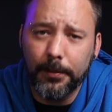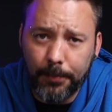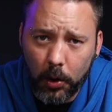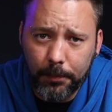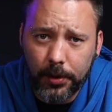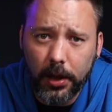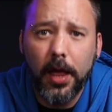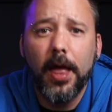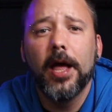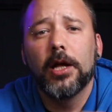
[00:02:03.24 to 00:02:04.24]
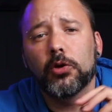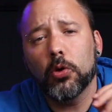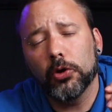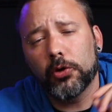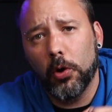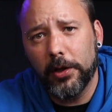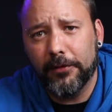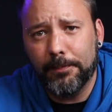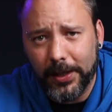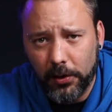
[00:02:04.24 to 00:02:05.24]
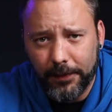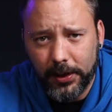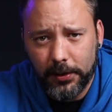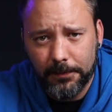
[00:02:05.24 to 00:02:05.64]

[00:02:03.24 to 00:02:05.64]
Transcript: the pump to control the speed of it.